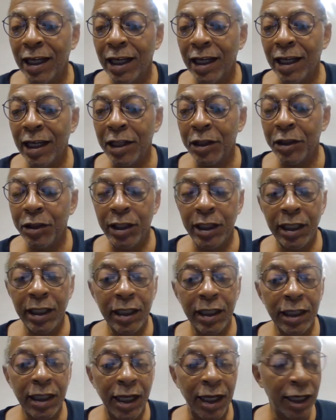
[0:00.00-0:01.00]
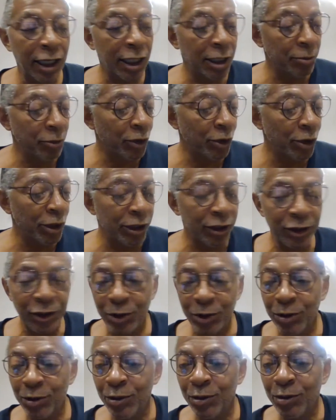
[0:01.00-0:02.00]
and then I am going
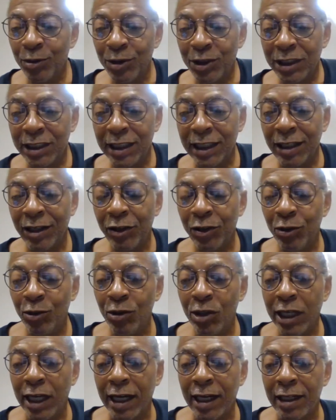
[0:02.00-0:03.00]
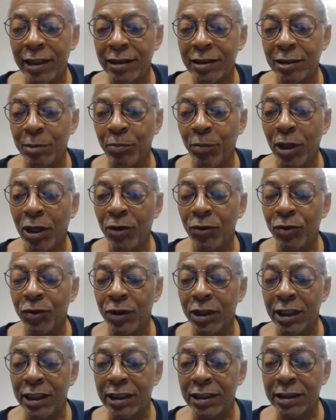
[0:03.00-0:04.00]
to tell you guys about
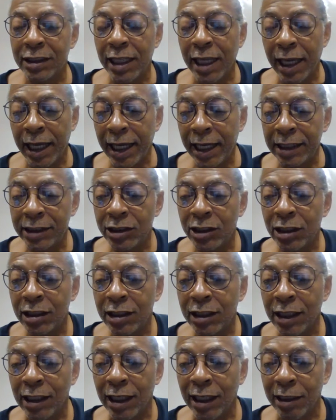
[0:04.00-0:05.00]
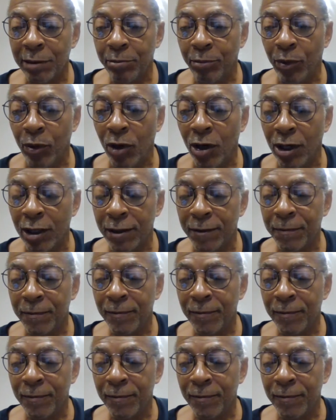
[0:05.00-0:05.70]
this hatchet that I bought,